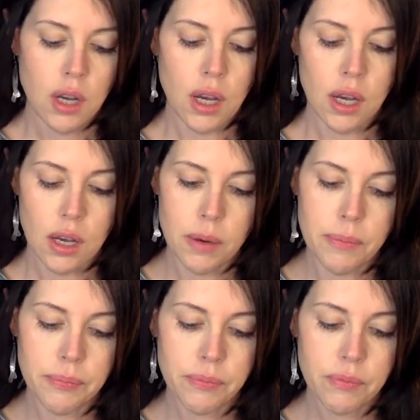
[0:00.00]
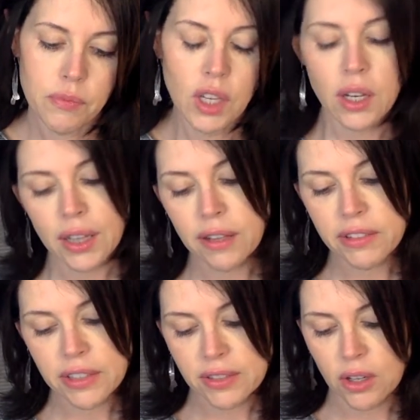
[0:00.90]
I
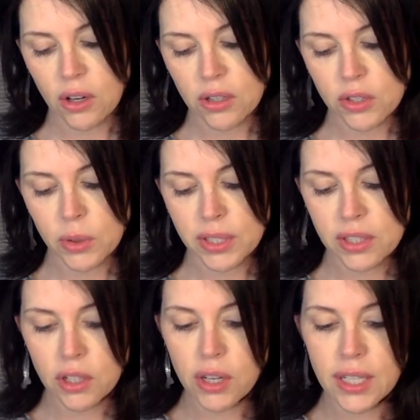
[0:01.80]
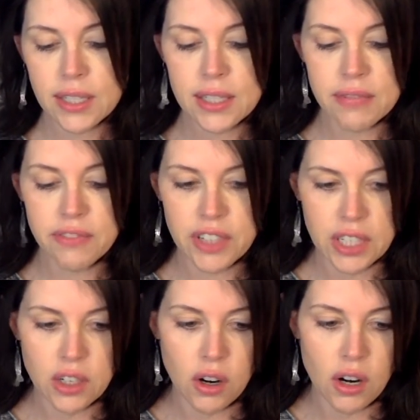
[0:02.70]
love this card. So it's the Grand
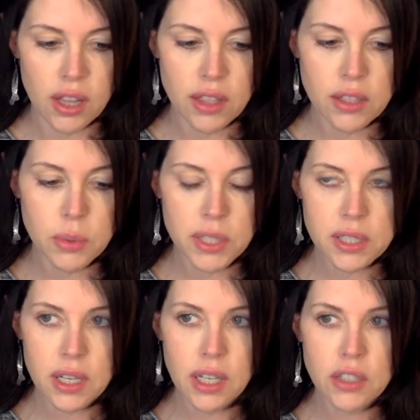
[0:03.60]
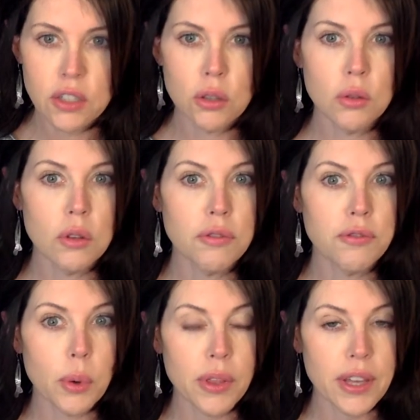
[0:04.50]
Symphony card, and this one is tied to the
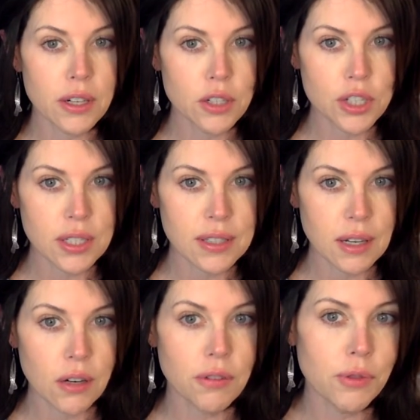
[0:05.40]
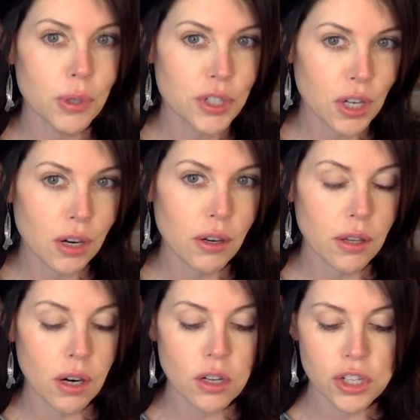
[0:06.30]
4th energy center, the 4th chakra,
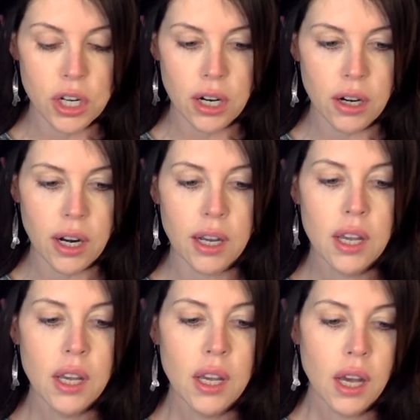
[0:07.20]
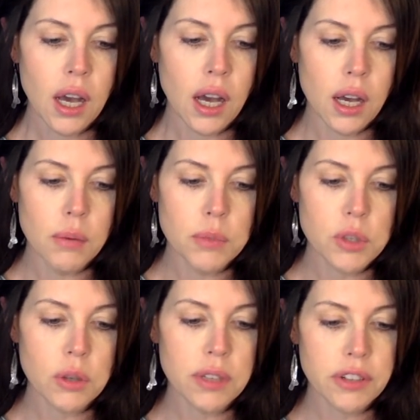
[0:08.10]
the heart chakra.
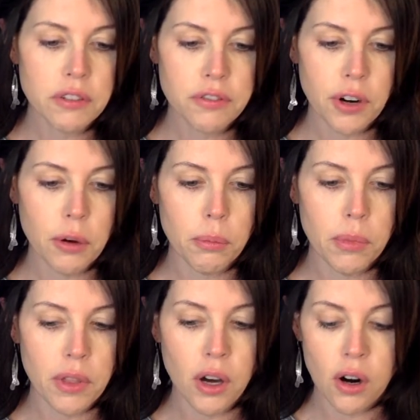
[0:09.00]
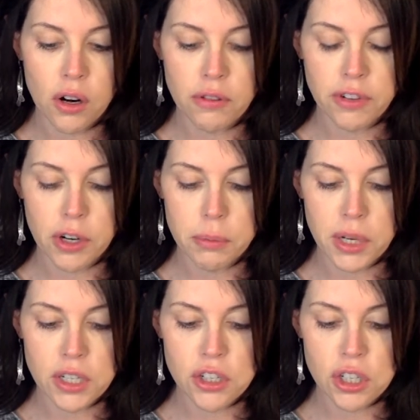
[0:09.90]
So living from the heart, very
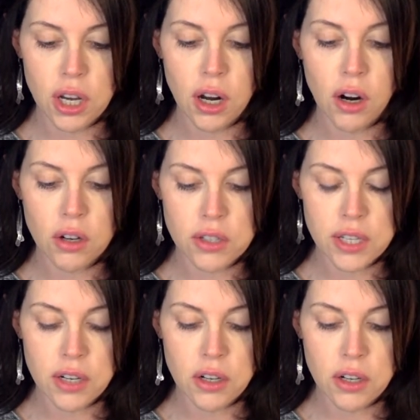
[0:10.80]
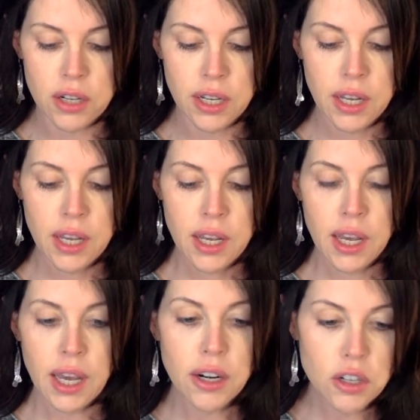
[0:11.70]
much a heart-centered
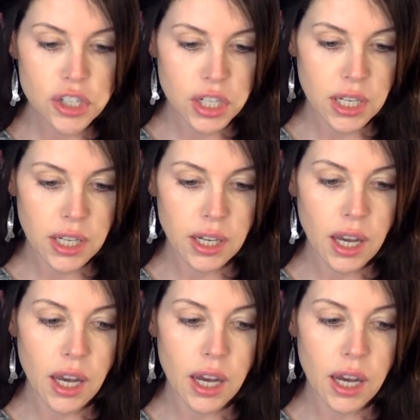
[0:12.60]
energy.